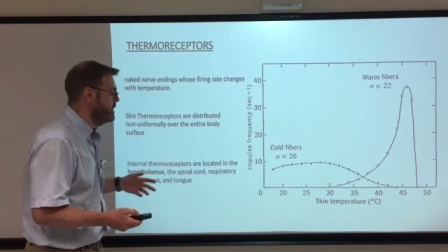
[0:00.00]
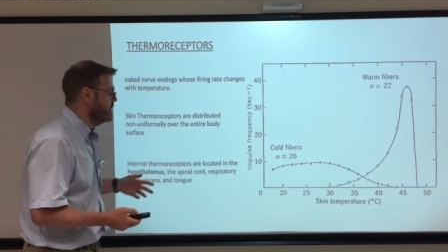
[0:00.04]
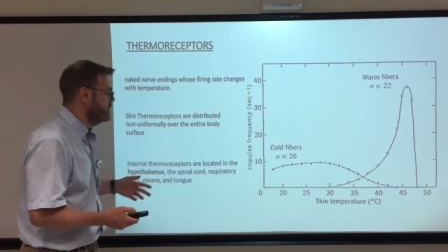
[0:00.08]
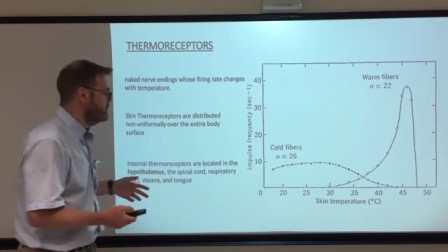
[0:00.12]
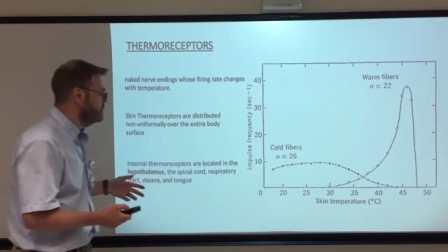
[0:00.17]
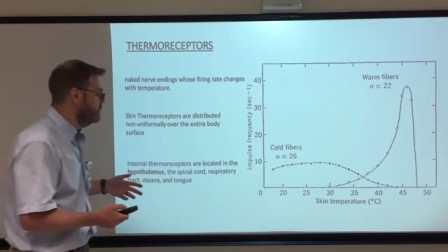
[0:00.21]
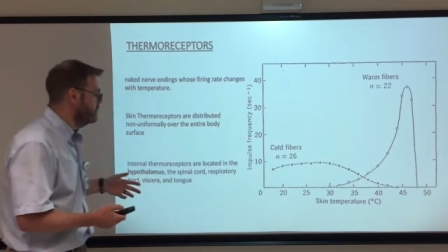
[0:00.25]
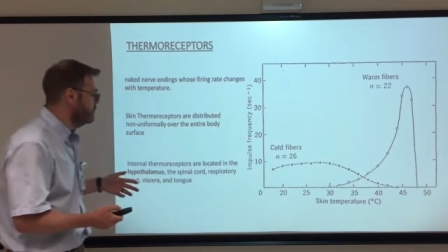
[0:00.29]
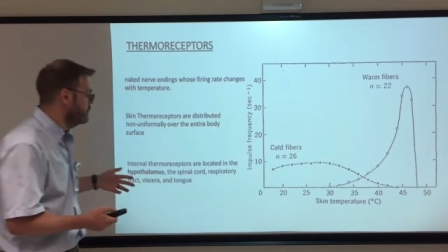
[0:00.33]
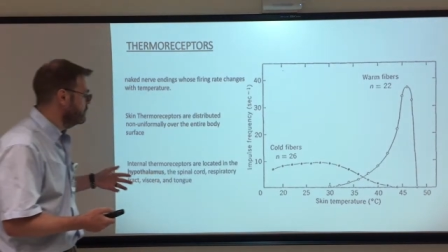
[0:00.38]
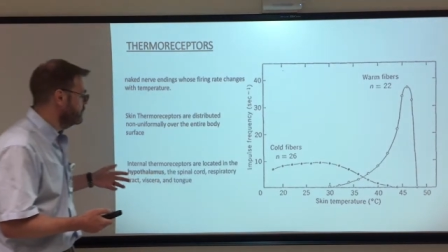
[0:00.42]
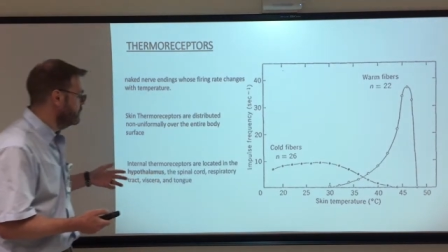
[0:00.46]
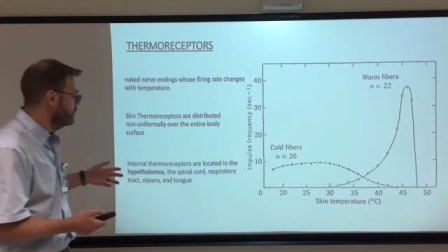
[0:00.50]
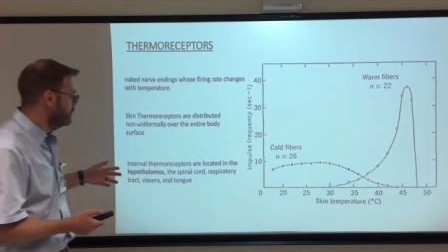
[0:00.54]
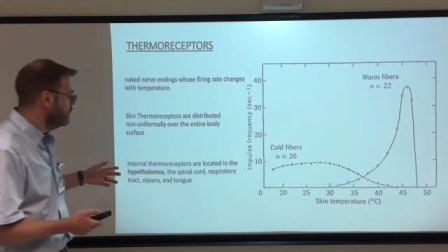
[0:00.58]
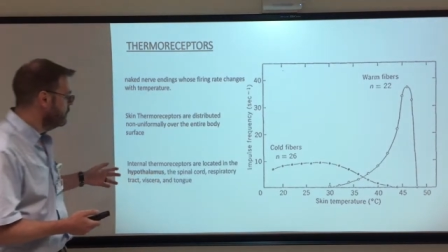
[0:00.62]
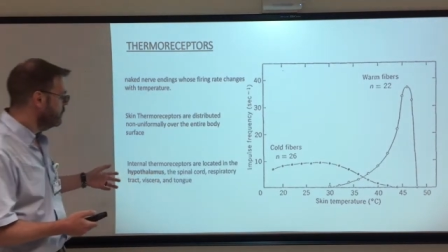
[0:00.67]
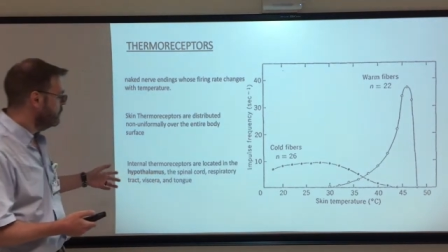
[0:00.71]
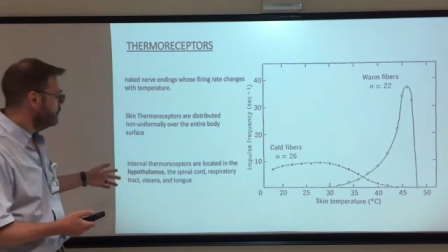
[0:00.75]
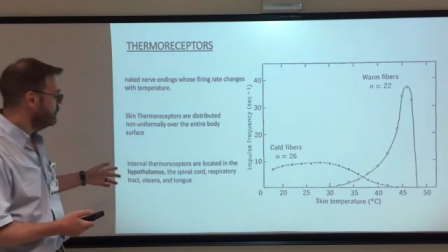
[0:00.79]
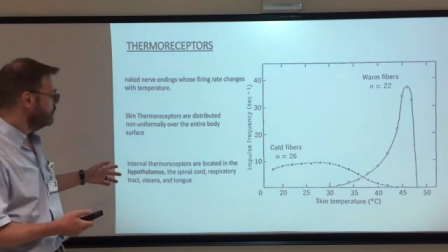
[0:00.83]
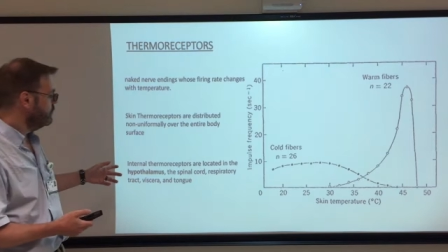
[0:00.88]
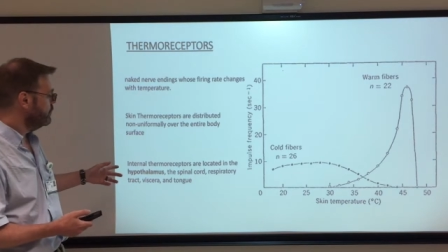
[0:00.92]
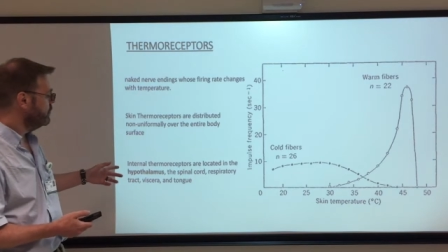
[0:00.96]
your
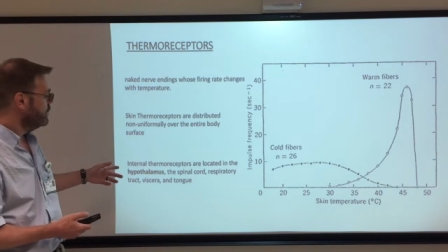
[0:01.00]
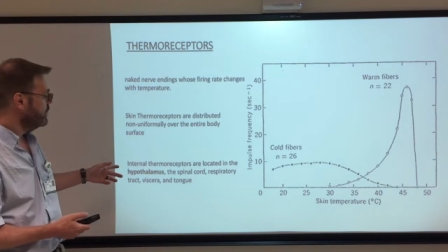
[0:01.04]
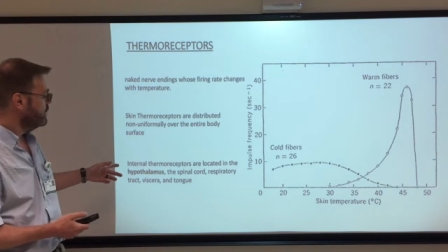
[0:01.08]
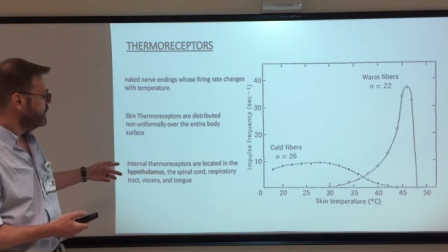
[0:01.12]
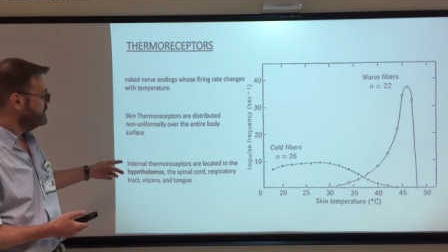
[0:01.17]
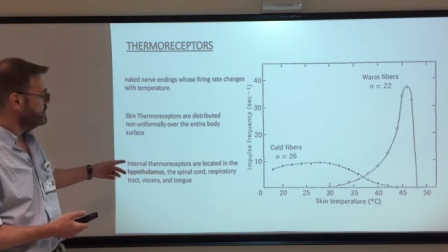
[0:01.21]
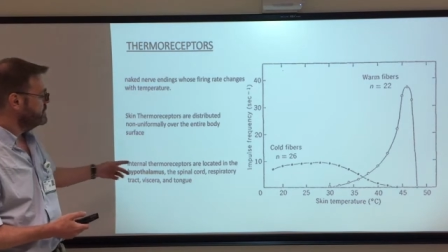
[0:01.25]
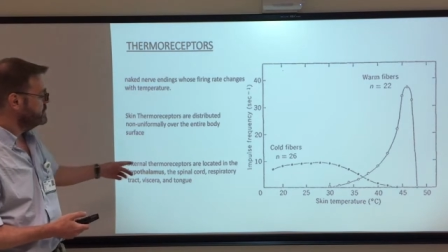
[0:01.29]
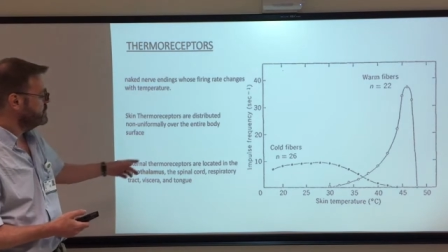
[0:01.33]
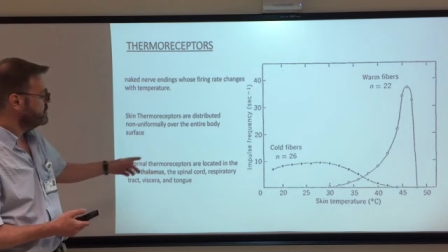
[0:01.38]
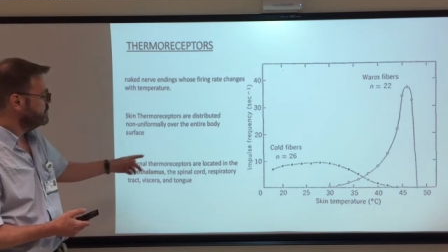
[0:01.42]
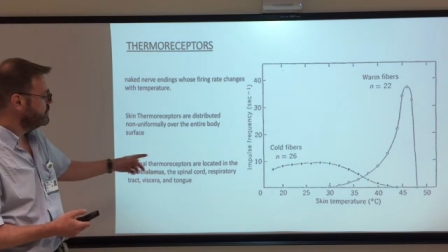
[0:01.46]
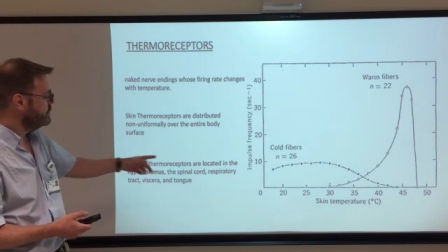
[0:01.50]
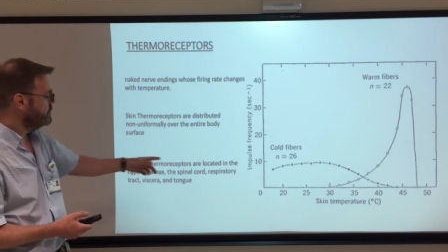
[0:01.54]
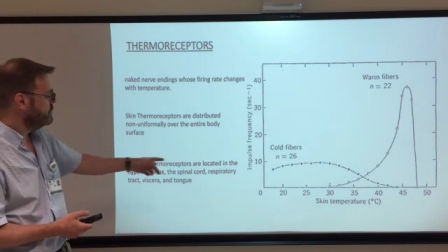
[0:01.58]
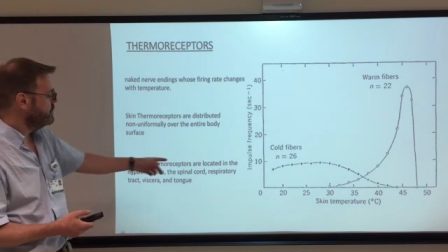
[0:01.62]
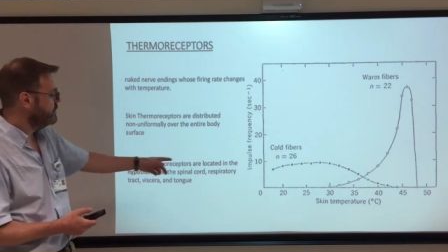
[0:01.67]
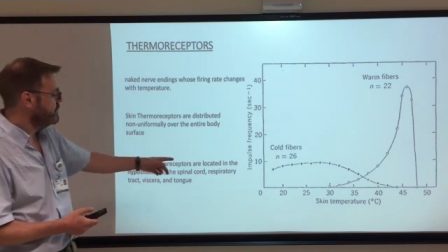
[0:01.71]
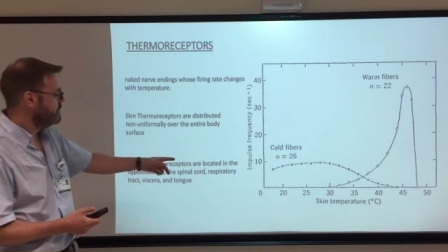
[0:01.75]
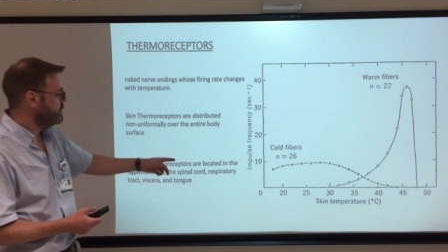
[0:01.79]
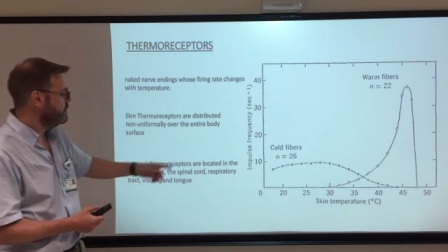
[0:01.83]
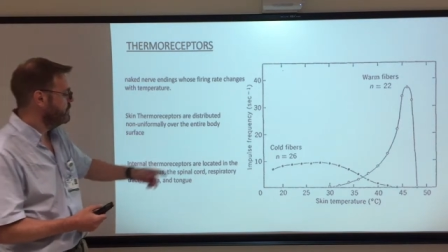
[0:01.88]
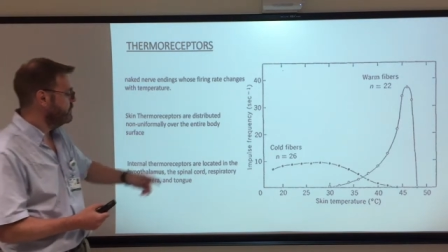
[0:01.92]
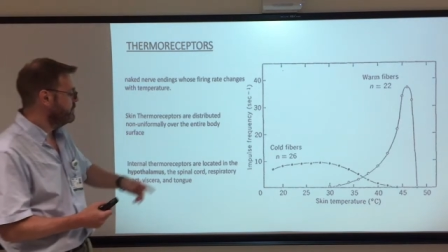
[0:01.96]
core internal
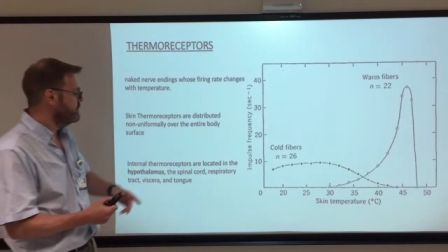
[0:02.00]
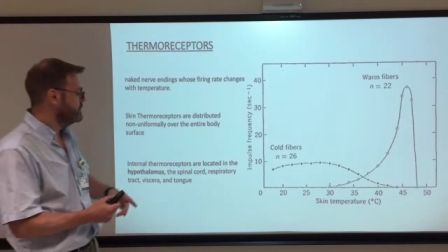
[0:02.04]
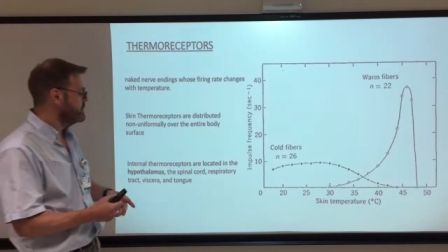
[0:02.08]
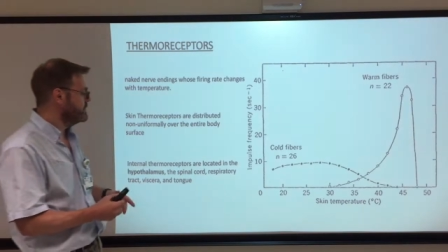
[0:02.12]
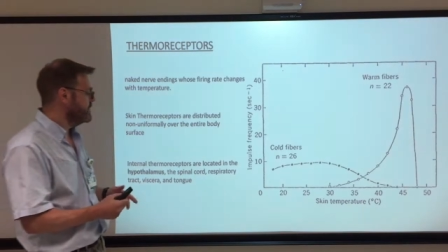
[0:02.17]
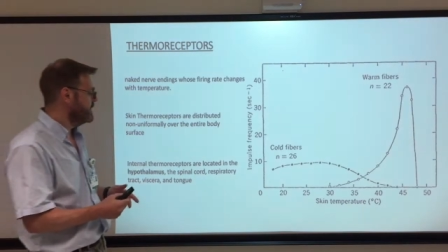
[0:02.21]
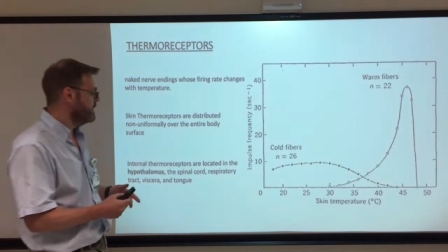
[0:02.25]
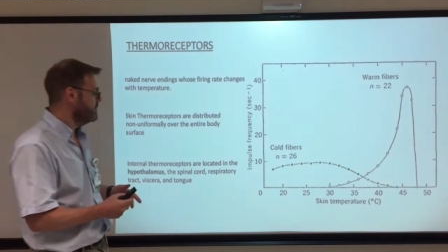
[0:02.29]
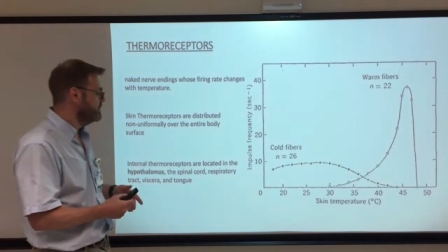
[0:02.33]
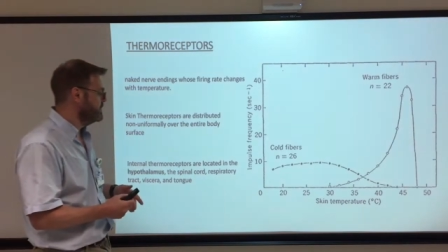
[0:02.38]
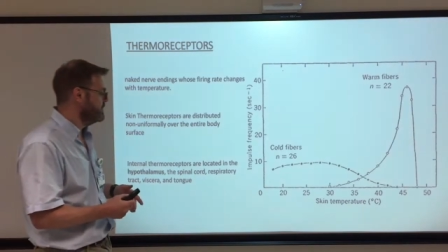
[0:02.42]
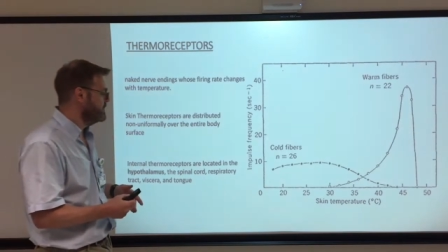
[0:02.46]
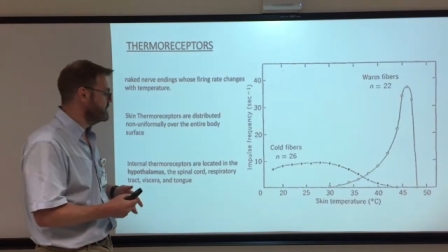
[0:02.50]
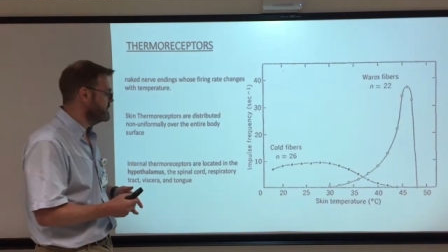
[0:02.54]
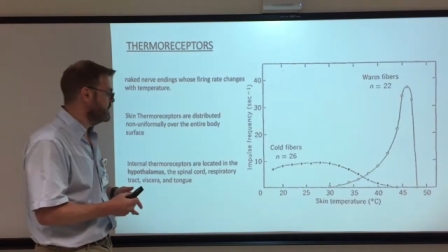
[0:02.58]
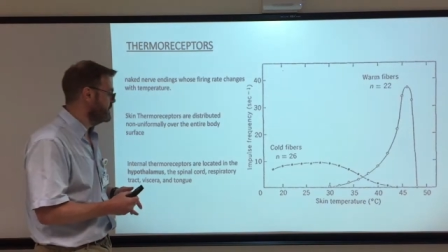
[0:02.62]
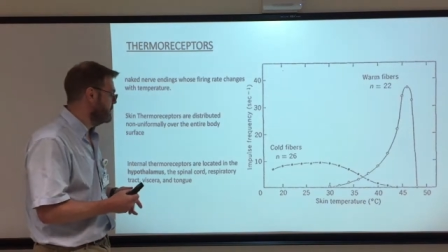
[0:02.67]
thermoreceptors